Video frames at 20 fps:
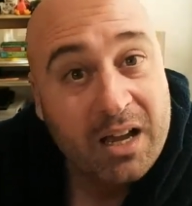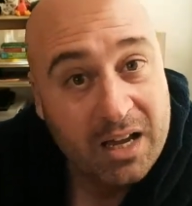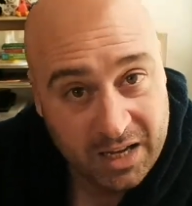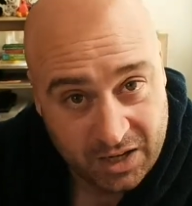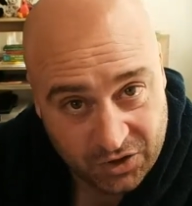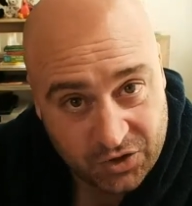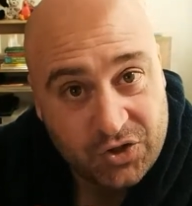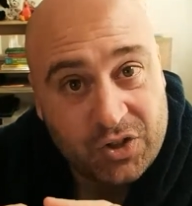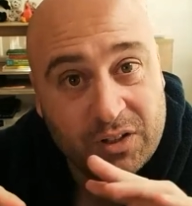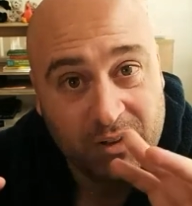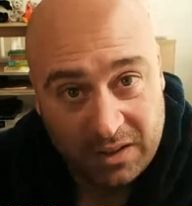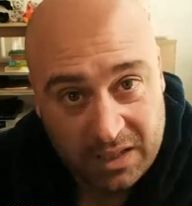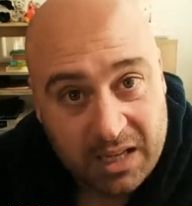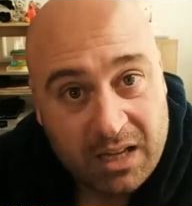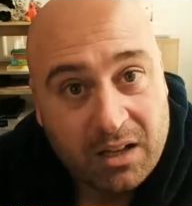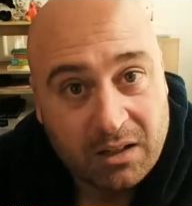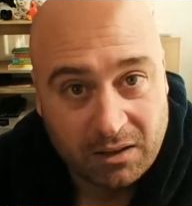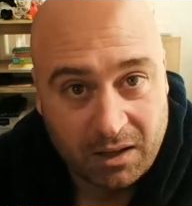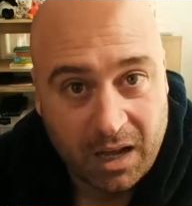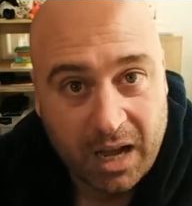is to
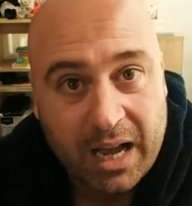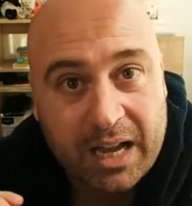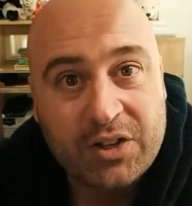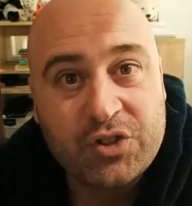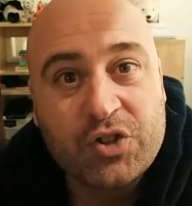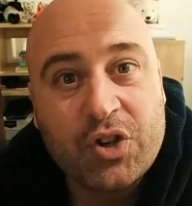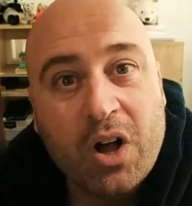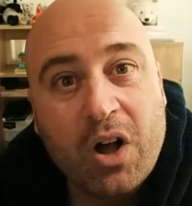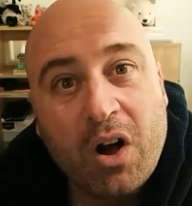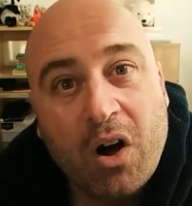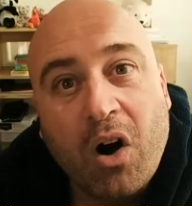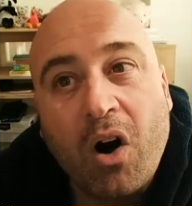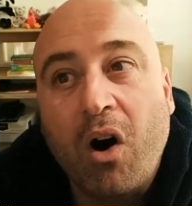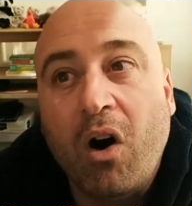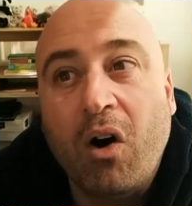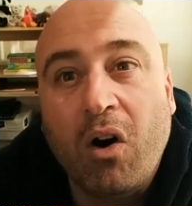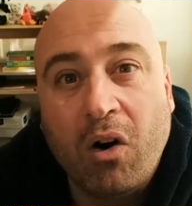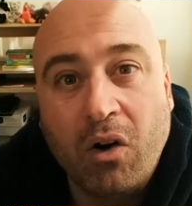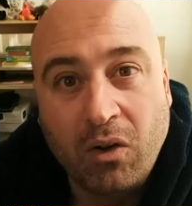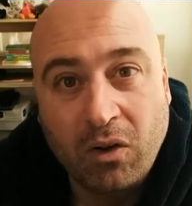legalize
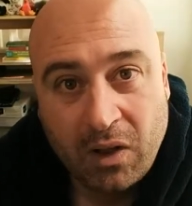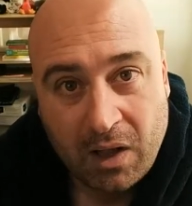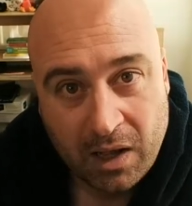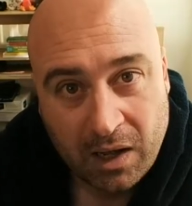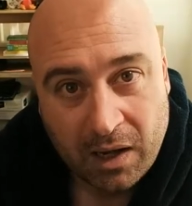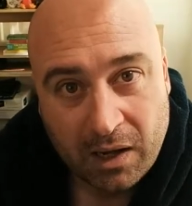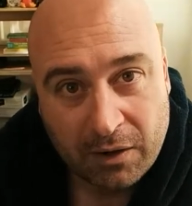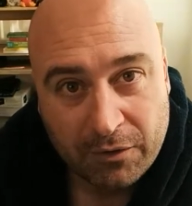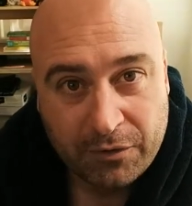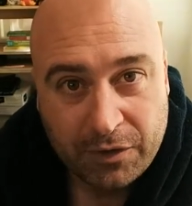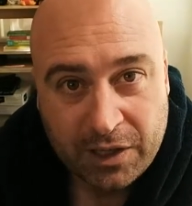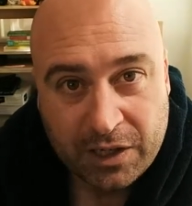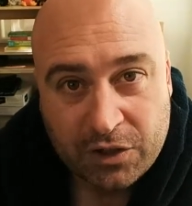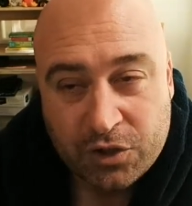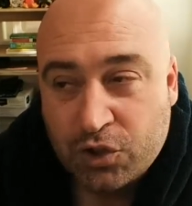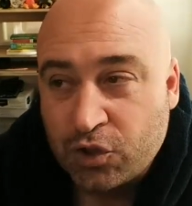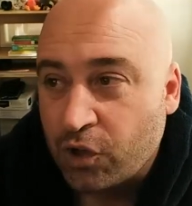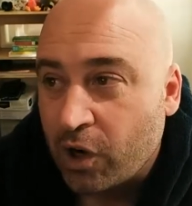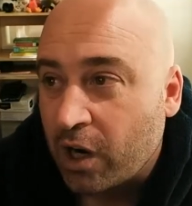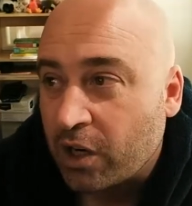all of
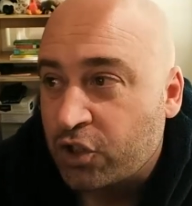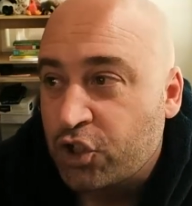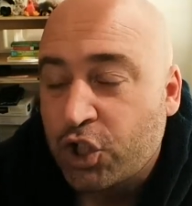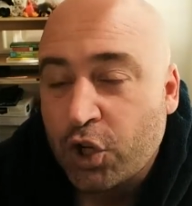these drugs.